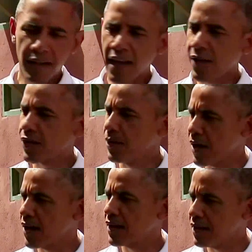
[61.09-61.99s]
an
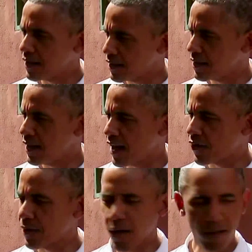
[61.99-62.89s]
African American and
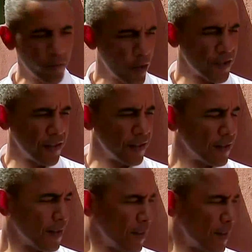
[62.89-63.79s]
African American
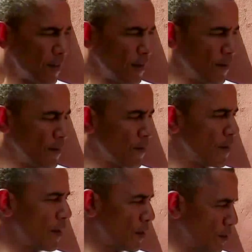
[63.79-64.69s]
president, uh,
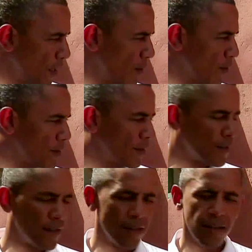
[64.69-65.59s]
you know, to be able
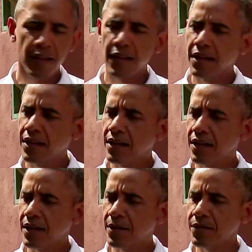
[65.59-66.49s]
to
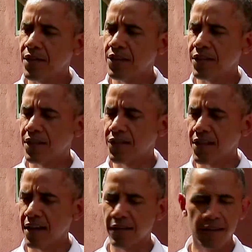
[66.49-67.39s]
uh, visit
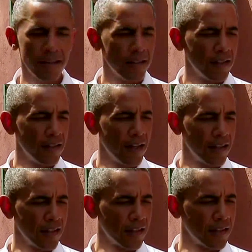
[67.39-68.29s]
this site,
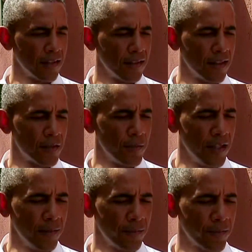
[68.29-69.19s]
uh, I think
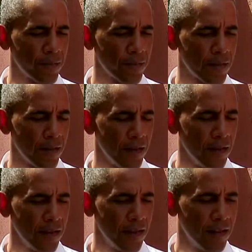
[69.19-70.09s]
gives me
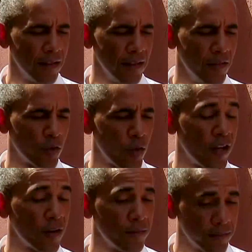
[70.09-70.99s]
uh, even
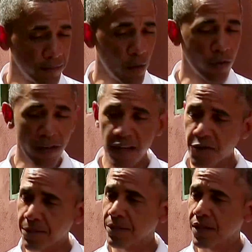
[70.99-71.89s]
greater
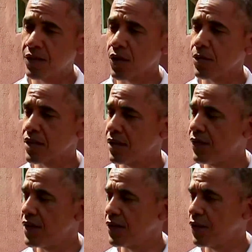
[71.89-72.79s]
motivation in terms
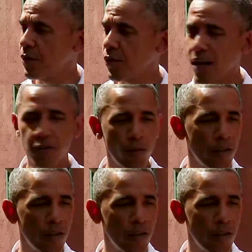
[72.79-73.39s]
of the defense of human rights